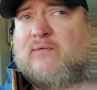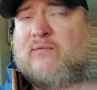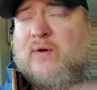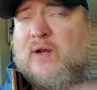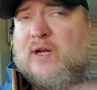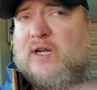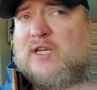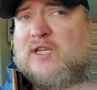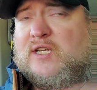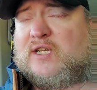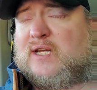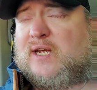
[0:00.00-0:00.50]

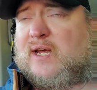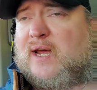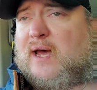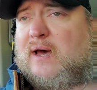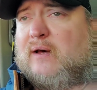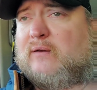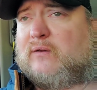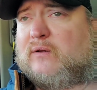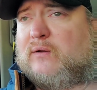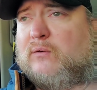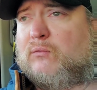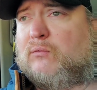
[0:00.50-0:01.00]
finishing
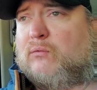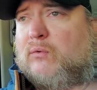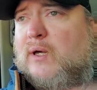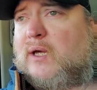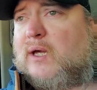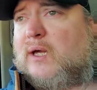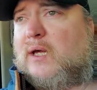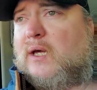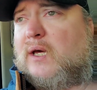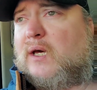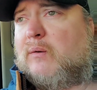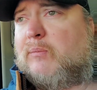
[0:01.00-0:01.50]
out the
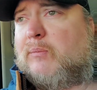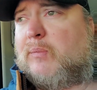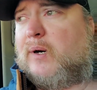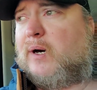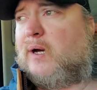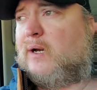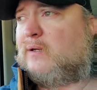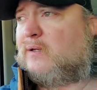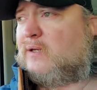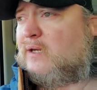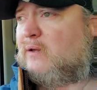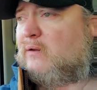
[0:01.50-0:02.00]
week,
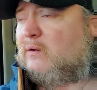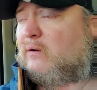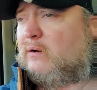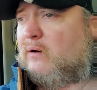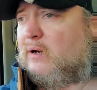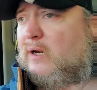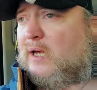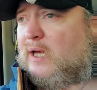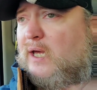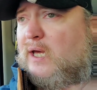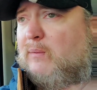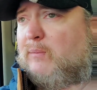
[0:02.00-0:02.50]
but it's either
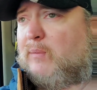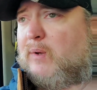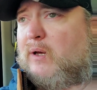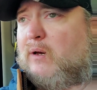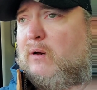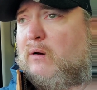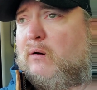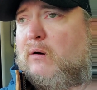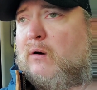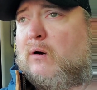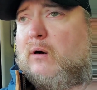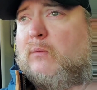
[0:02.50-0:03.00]
going to get me
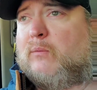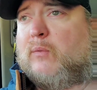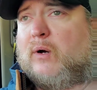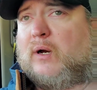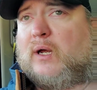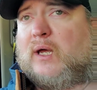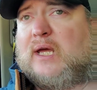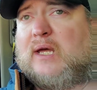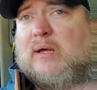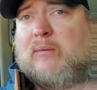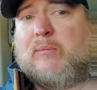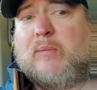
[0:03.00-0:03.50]
home or
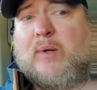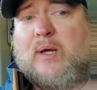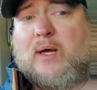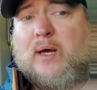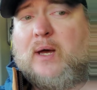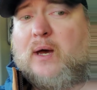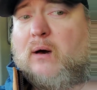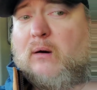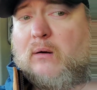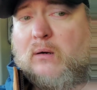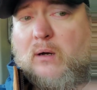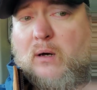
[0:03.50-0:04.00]
keep me
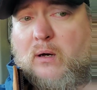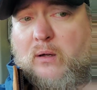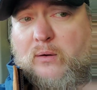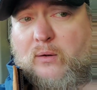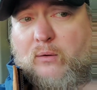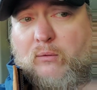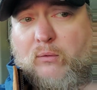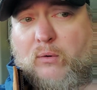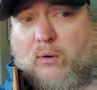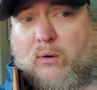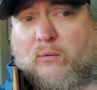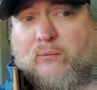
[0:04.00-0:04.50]
out on
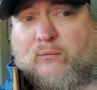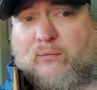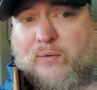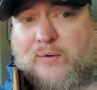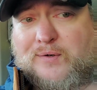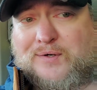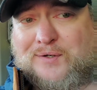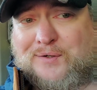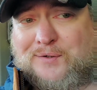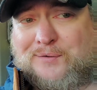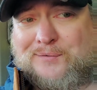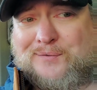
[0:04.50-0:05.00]
the road for
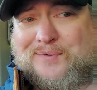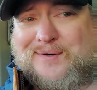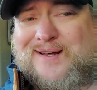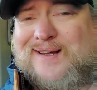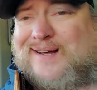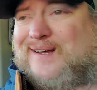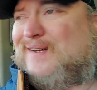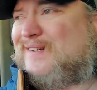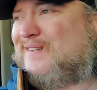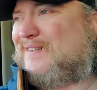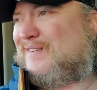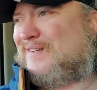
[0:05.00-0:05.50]
2
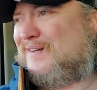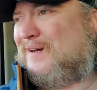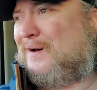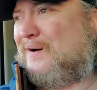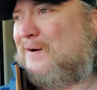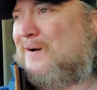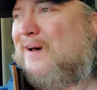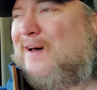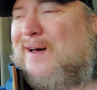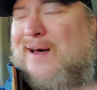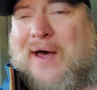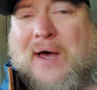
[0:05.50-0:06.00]
weeks.
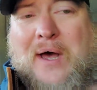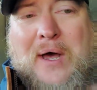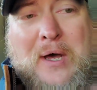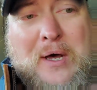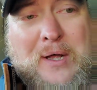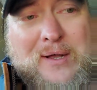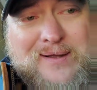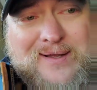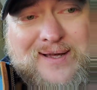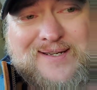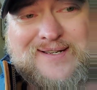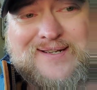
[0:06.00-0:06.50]
So
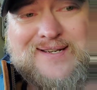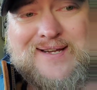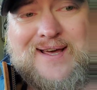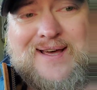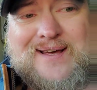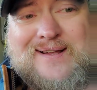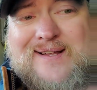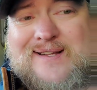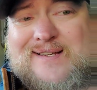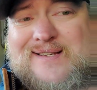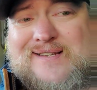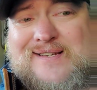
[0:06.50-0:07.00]
let's
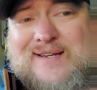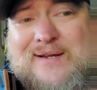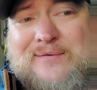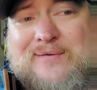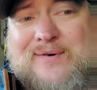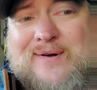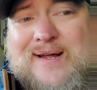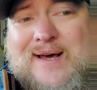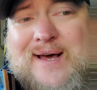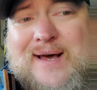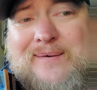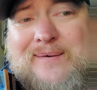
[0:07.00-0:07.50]
see what